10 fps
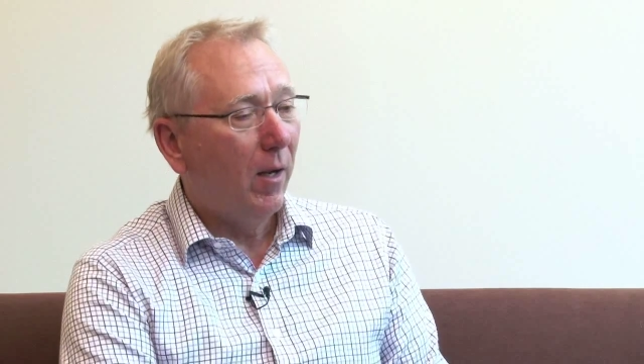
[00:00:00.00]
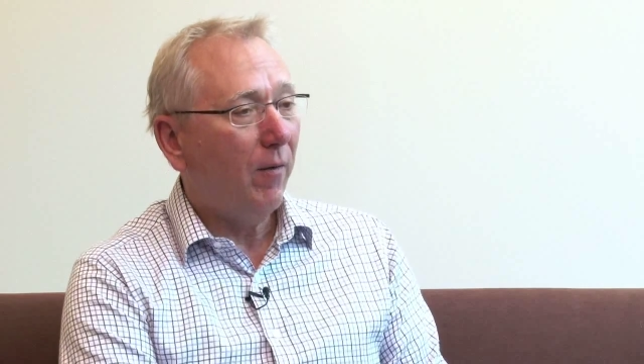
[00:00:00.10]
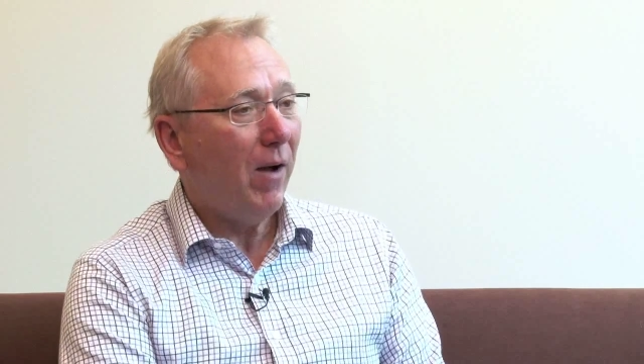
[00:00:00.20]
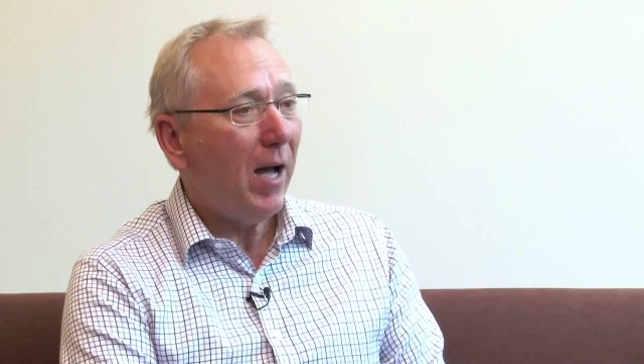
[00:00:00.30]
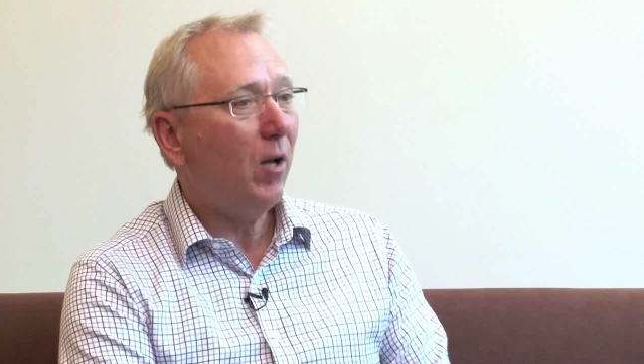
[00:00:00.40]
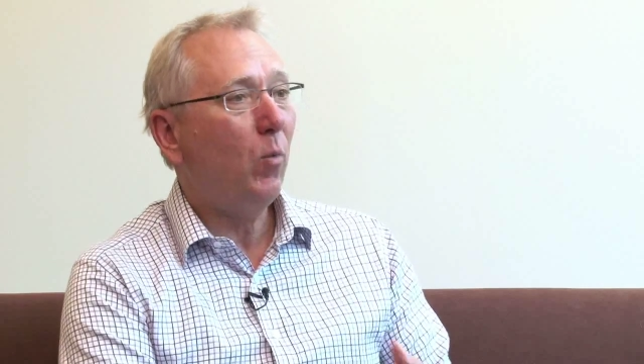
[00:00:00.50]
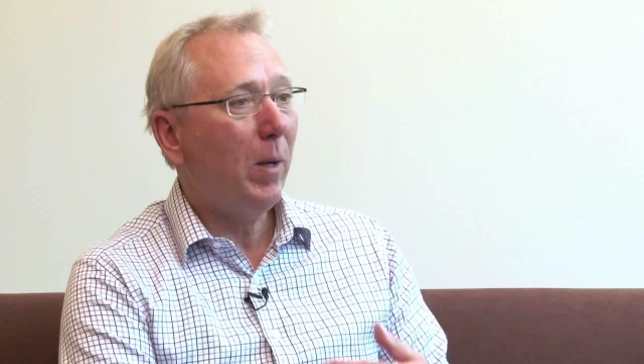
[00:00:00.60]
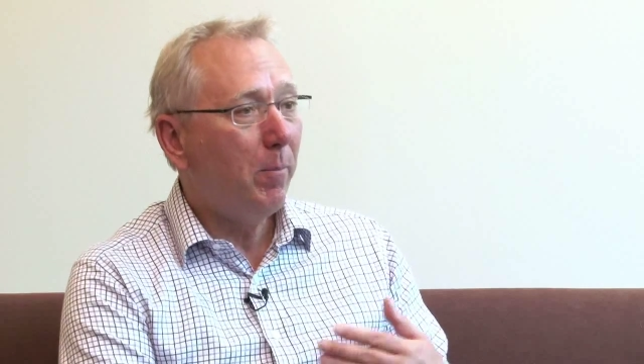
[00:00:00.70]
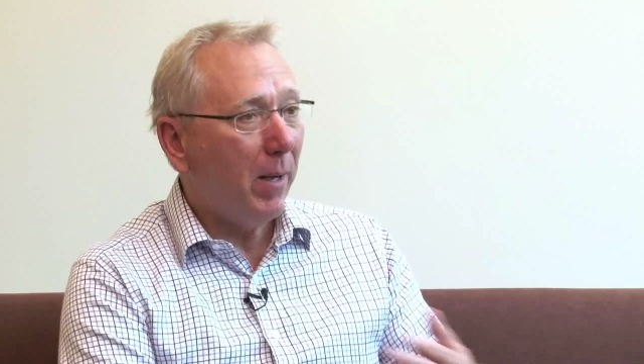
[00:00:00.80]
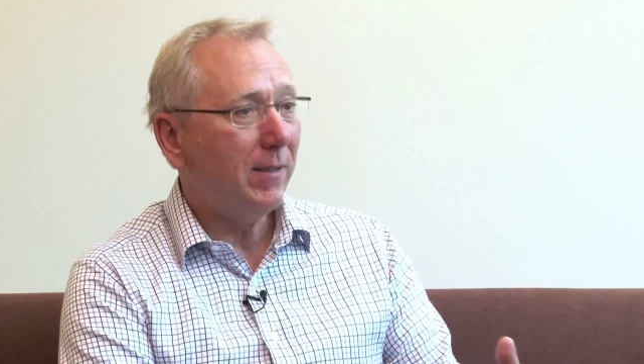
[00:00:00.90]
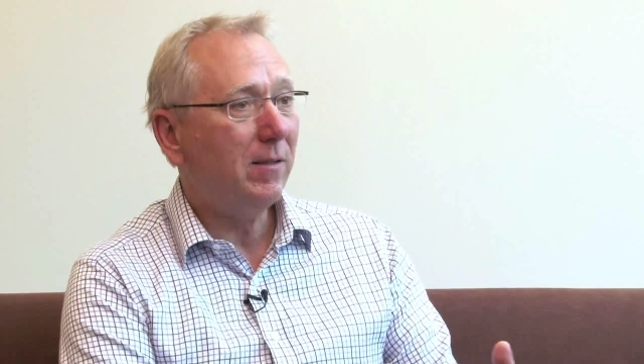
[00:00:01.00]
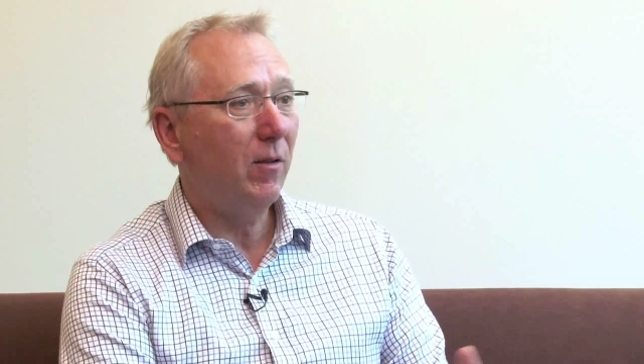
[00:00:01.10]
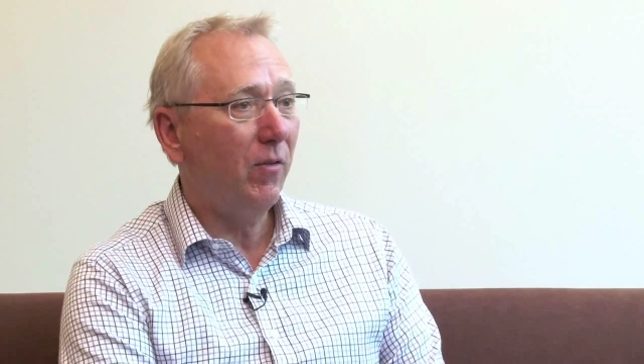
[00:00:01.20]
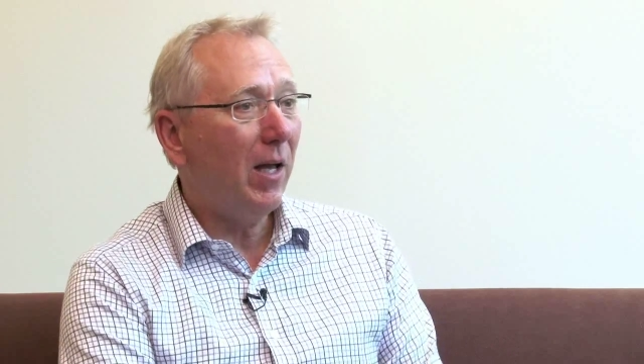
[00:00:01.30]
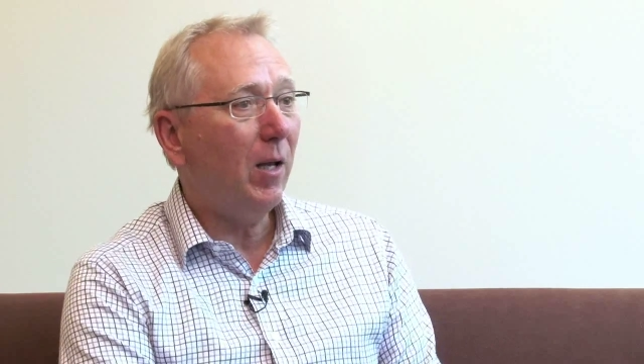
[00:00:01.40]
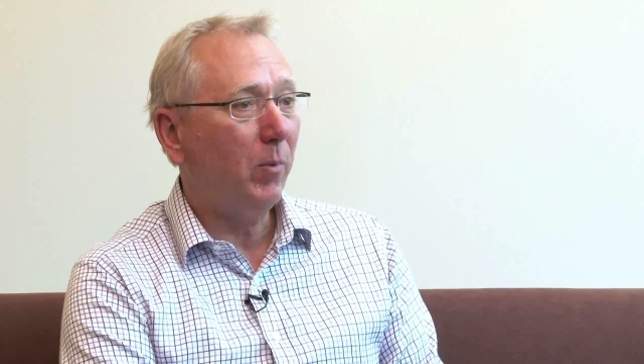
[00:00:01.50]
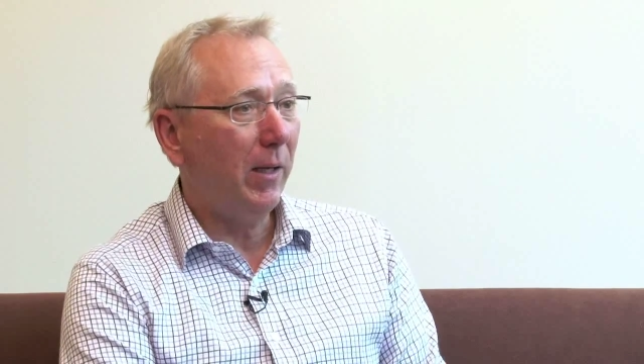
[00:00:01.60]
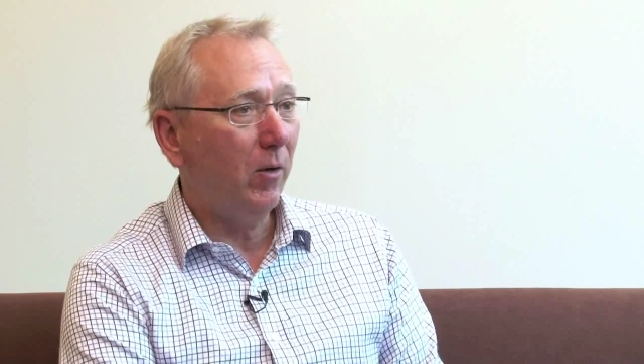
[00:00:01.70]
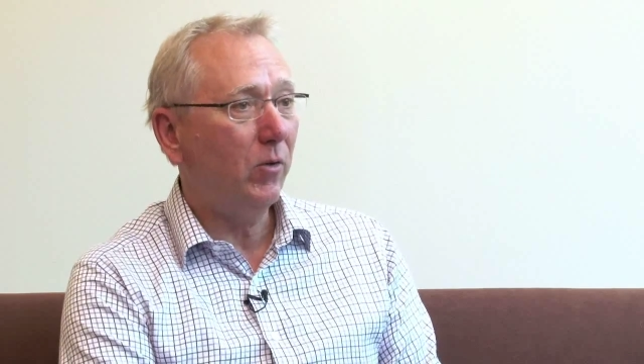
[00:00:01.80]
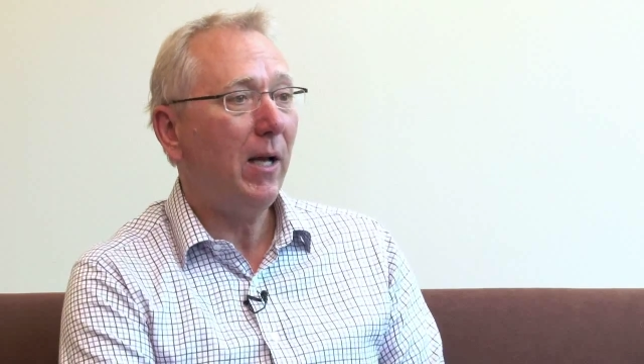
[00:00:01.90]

of how do we best develop leaders,